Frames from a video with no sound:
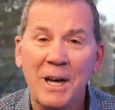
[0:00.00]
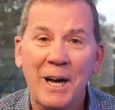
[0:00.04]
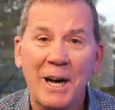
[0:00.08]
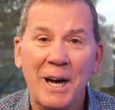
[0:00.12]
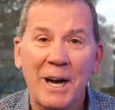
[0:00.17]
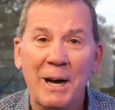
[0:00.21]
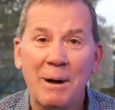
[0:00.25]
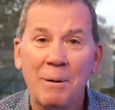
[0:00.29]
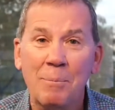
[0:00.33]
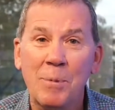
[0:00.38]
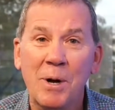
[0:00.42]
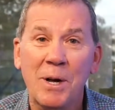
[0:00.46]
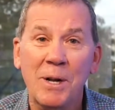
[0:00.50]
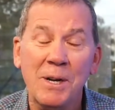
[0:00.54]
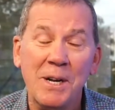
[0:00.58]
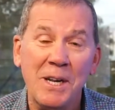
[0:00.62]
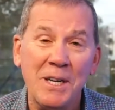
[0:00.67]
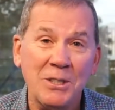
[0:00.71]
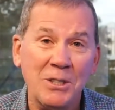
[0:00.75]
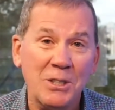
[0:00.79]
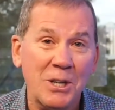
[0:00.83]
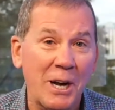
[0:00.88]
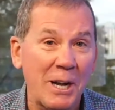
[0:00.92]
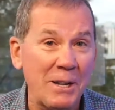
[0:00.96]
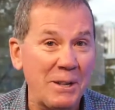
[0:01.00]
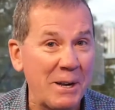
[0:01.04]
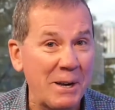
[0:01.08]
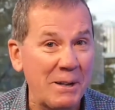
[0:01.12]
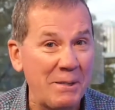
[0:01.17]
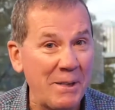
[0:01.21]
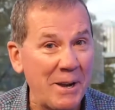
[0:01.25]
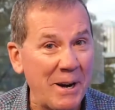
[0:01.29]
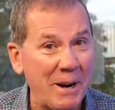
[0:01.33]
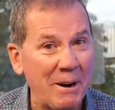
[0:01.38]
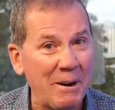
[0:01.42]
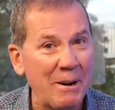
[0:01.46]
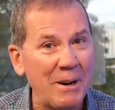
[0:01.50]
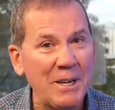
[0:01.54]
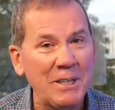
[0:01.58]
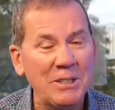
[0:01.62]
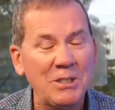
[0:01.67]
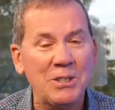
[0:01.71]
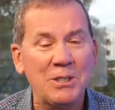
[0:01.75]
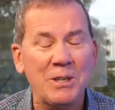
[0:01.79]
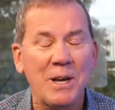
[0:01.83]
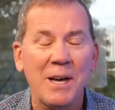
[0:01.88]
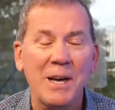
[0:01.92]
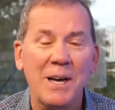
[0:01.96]
Uh, but he's not done there.
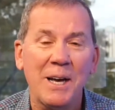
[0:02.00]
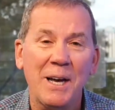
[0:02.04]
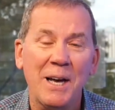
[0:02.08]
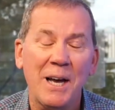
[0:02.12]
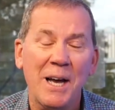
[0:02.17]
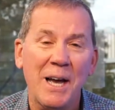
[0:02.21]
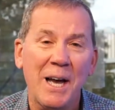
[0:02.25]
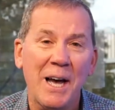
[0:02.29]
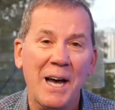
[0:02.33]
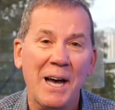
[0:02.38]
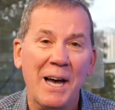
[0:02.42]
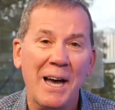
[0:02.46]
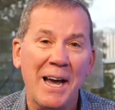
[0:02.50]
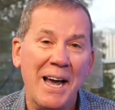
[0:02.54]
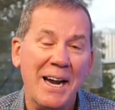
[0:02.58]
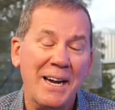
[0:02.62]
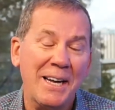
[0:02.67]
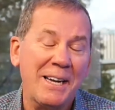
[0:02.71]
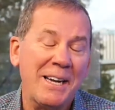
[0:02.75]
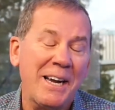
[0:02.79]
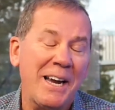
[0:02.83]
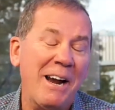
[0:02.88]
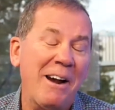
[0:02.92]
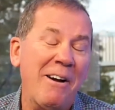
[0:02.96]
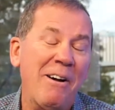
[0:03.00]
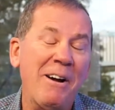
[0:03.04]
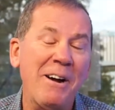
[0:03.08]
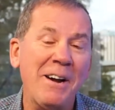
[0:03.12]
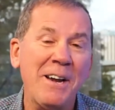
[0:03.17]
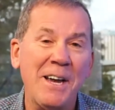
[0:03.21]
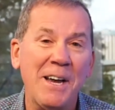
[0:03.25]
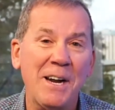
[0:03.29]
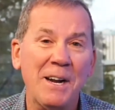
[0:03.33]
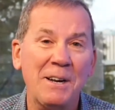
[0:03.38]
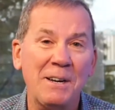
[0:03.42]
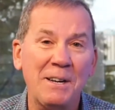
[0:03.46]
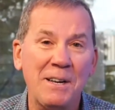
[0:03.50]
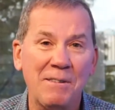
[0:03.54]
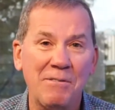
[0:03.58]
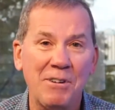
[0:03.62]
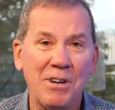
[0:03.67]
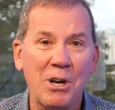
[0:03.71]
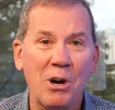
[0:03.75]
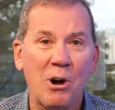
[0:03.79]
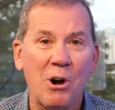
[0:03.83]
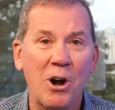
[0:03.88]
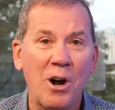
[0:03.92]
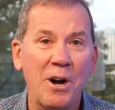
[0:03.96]
He's uh, had a caring and a
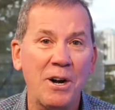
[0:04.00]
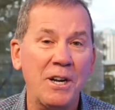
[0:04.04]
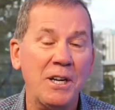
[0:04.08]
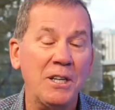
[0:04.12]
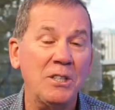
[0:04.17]
giving heart.